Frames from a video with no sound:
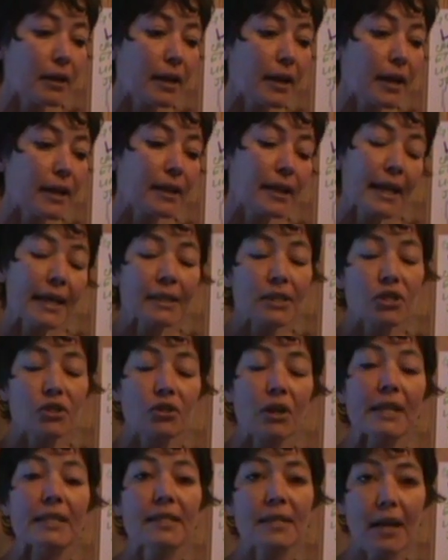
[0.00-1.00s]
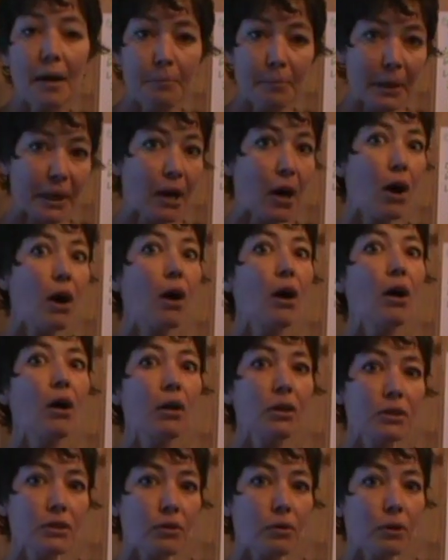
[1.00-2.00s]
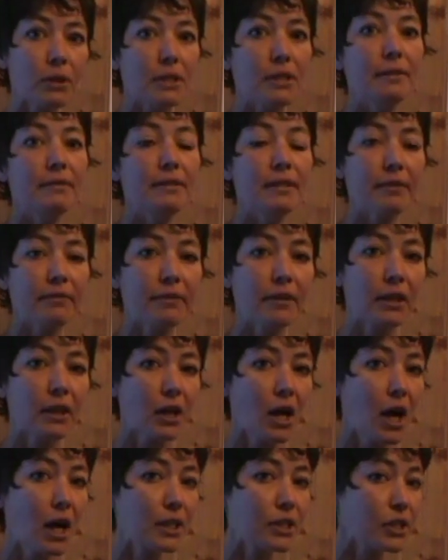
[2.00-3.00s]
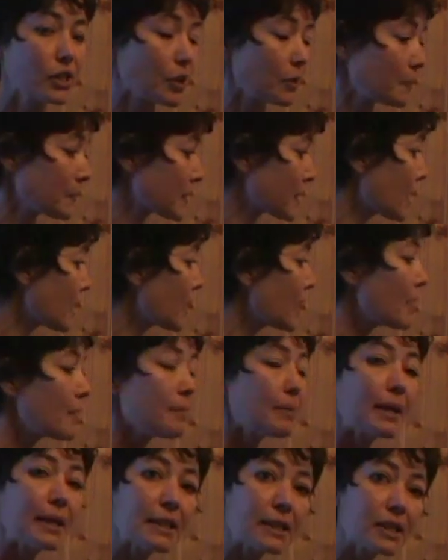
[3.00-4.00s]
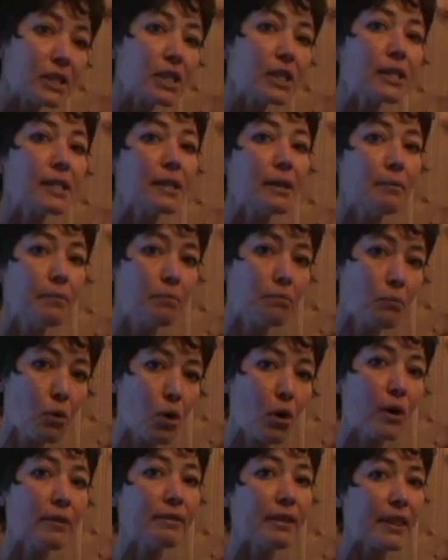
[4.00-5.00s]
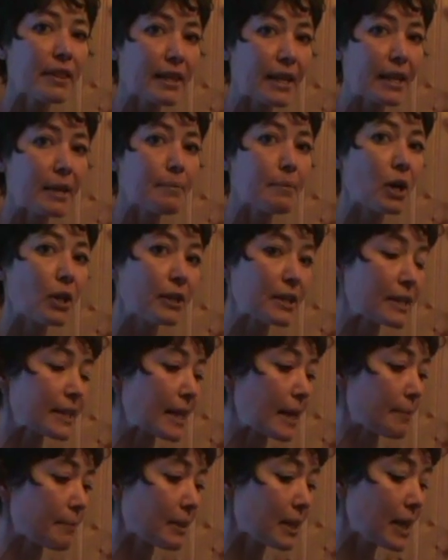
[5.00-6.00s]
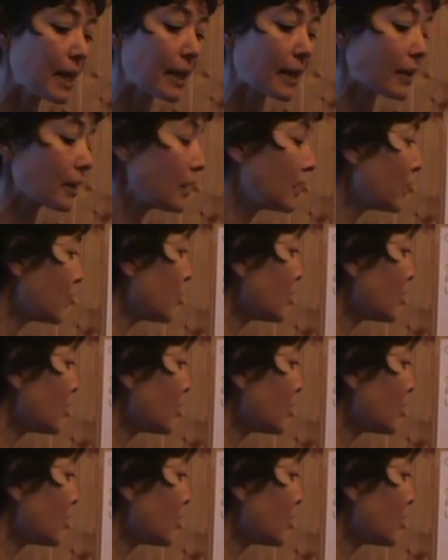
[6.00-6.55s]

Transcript: it gets dressed up in all sorts of different costumes, but it's just more of a theme on the same thing.